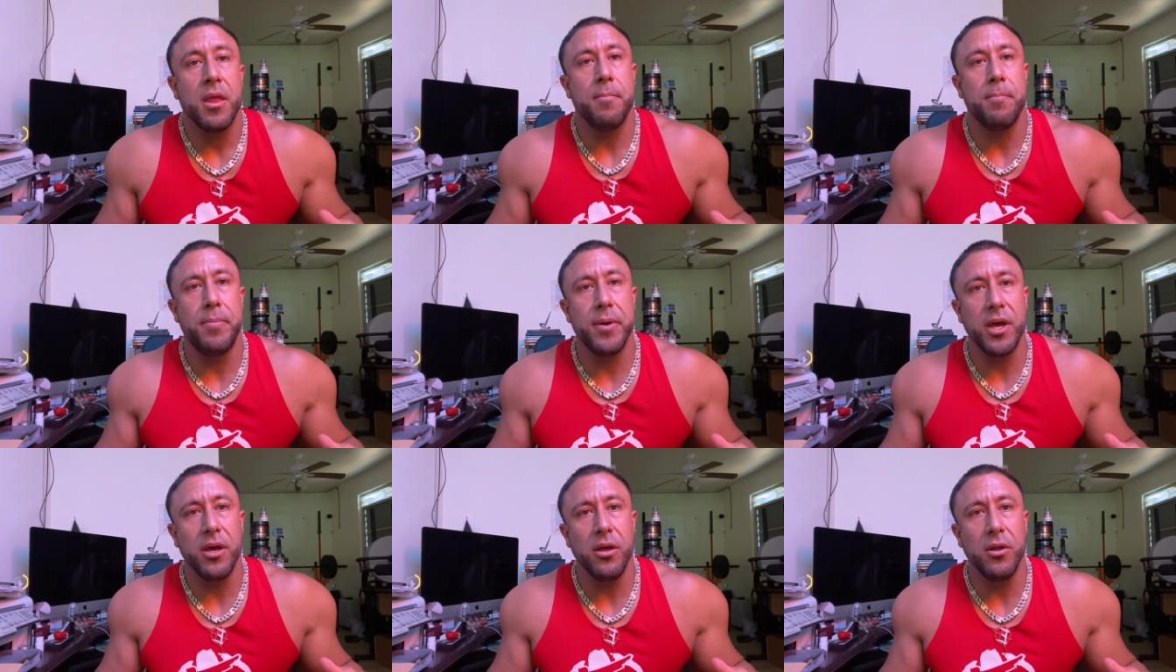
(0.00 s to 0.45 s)

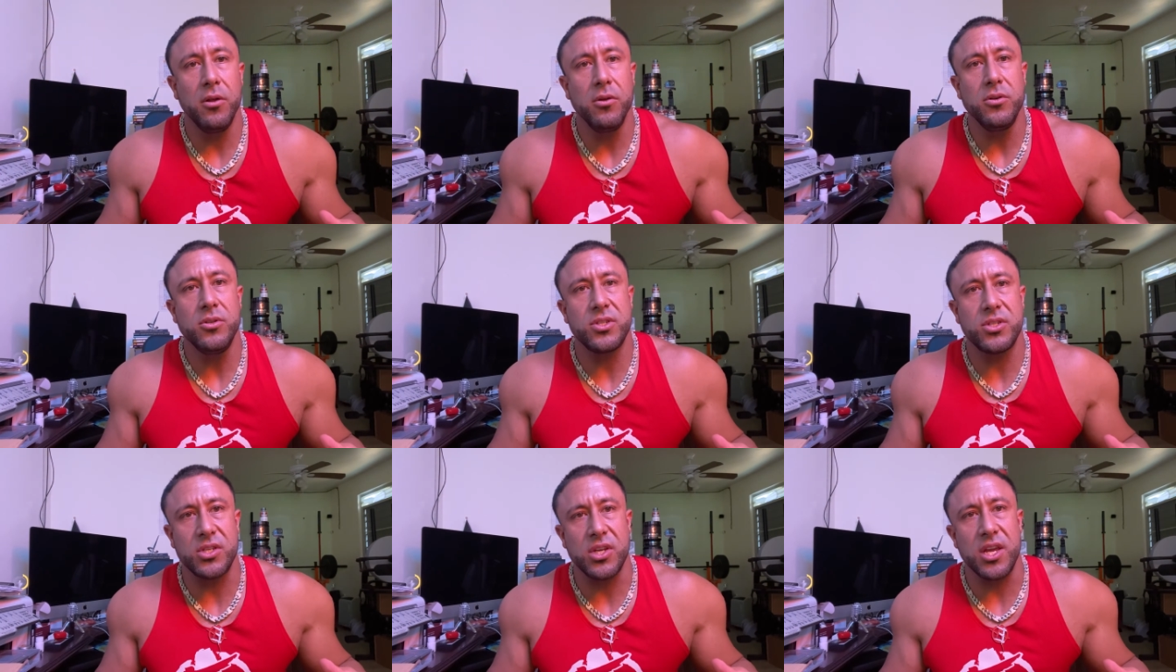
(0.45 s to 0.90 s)
Bill
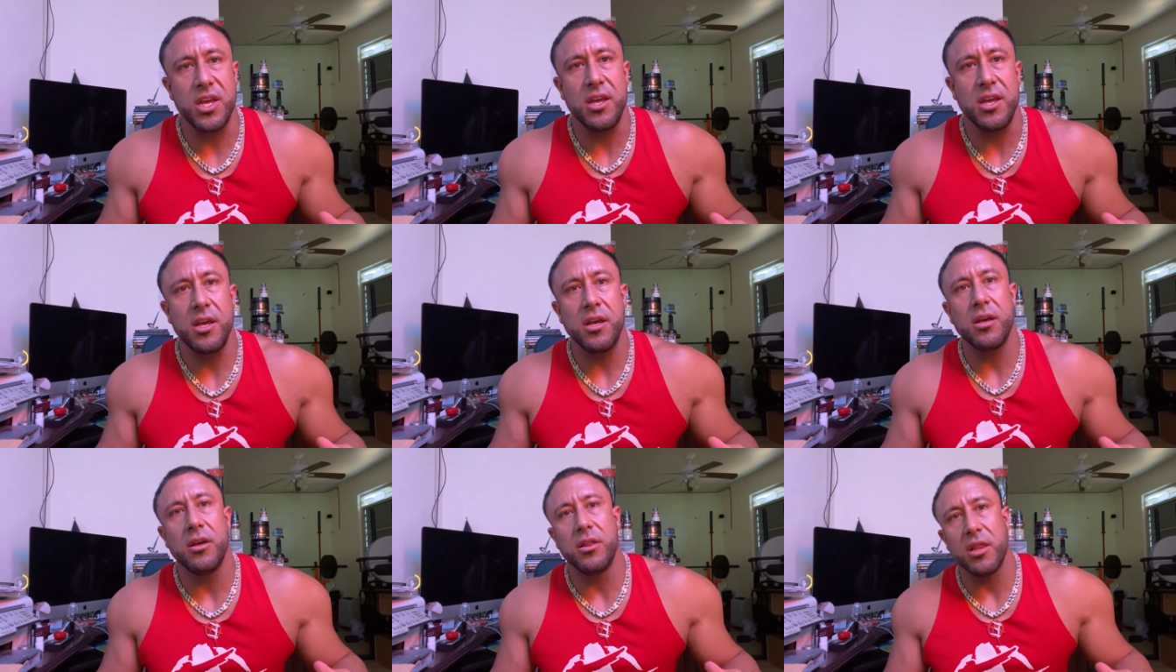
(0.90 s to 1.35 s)

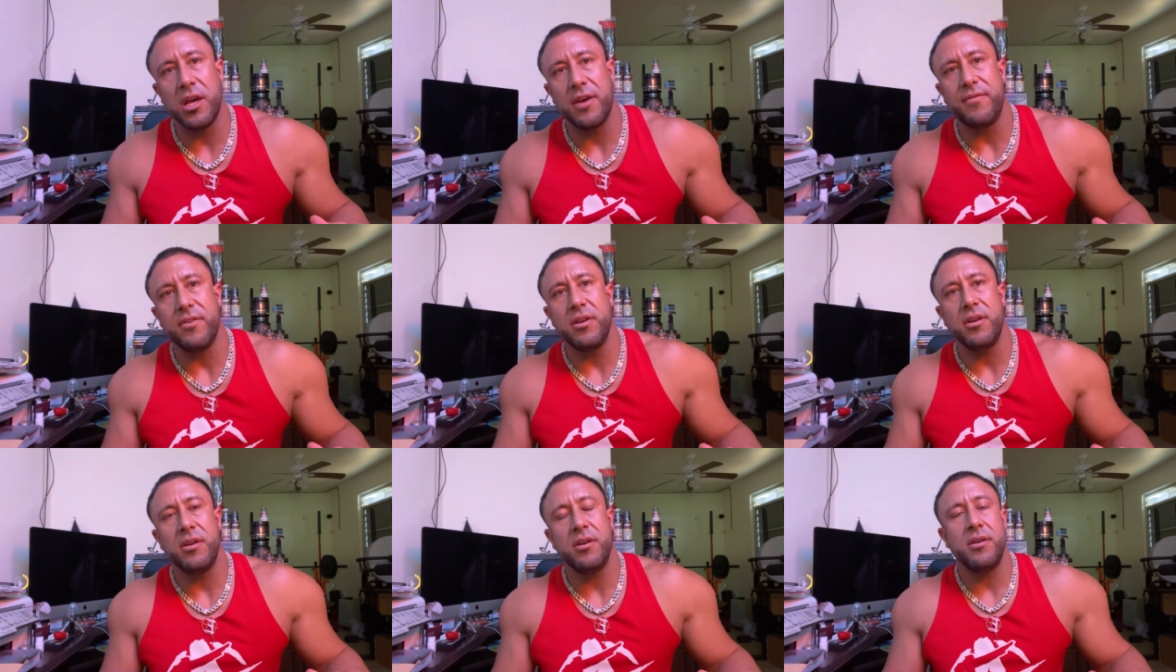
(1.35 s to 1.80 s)

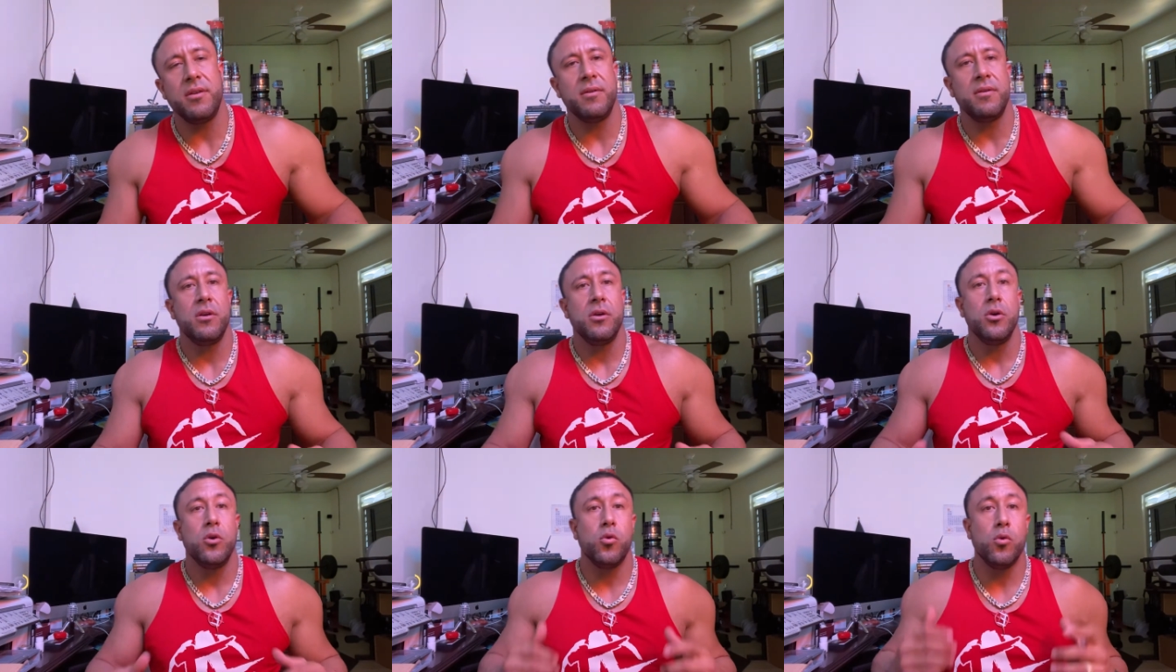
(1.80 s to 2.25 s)
C-11.
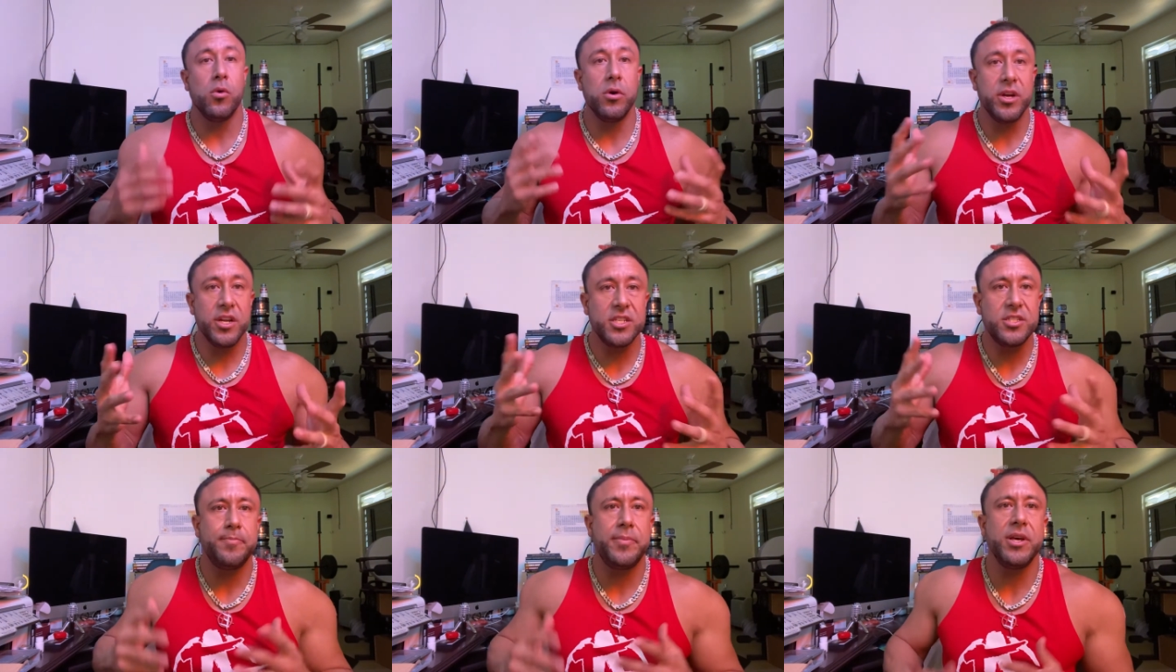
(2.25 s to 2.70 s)
What
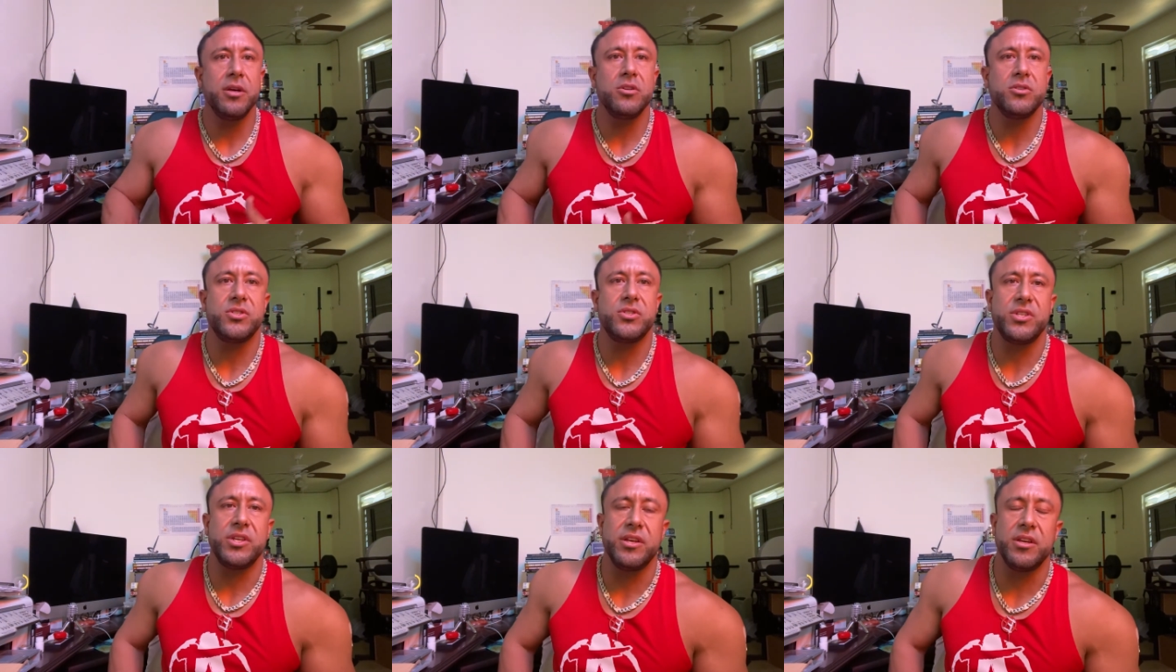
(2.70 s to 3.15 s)
is Bill
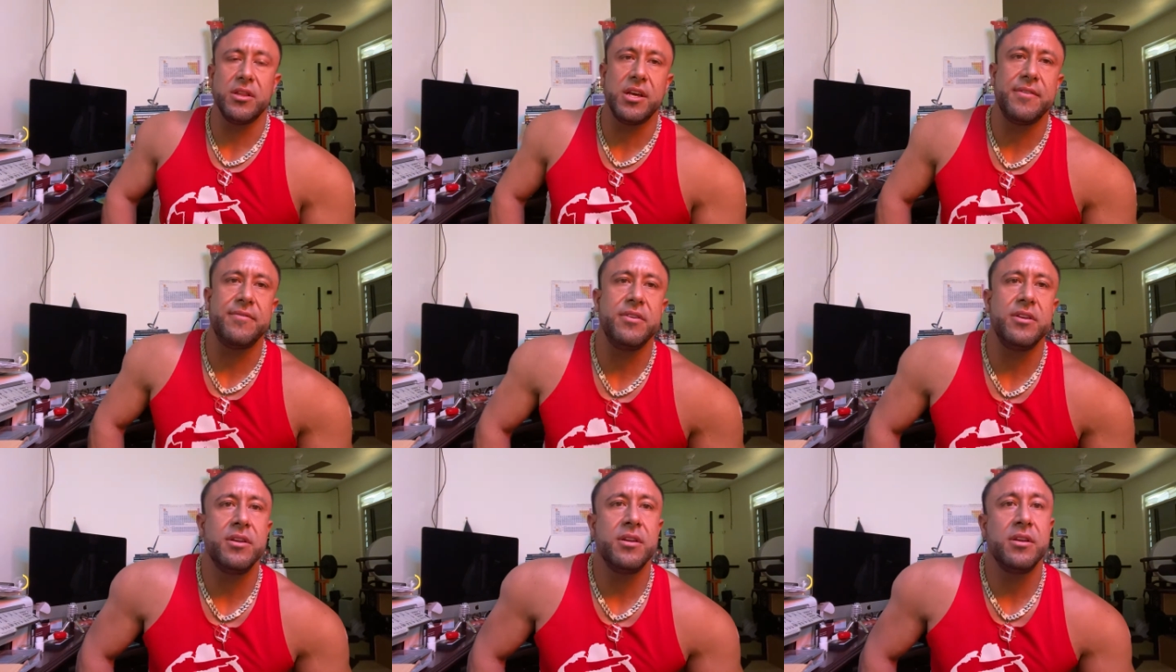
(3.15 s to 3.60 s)
C-11?